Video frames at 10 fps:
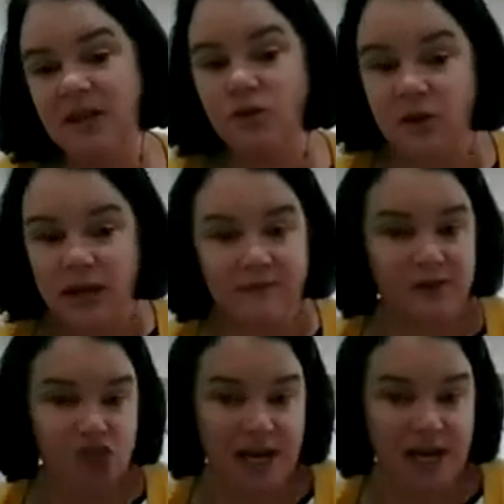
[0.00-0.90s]
Looking
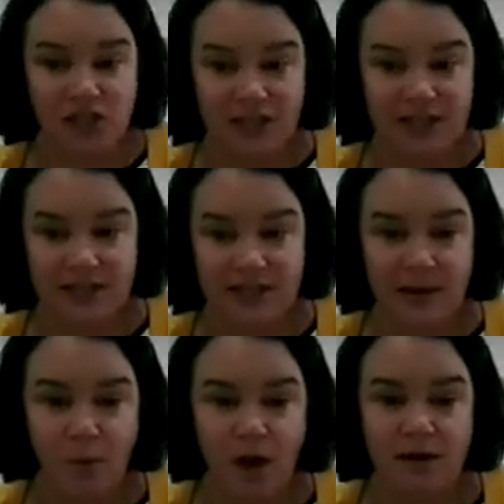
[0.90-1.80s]
for changes in
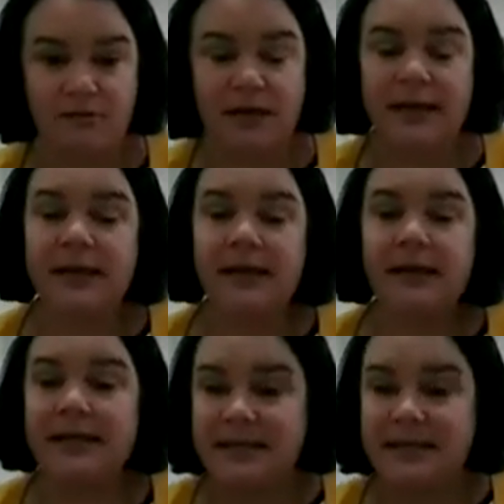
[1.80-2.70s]
someone,
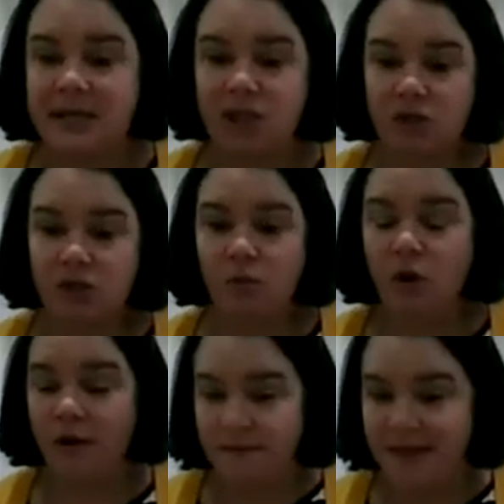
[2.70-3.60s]
listening to
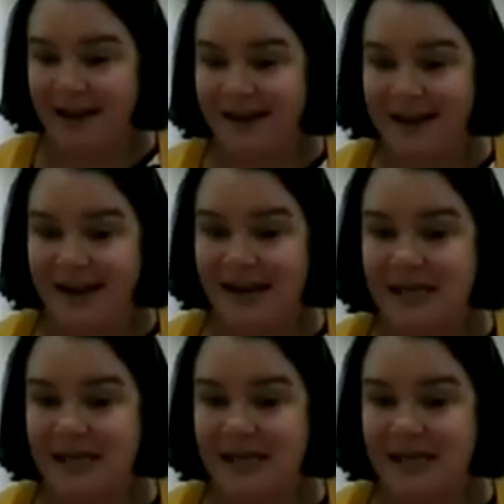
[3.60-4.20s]
what they need,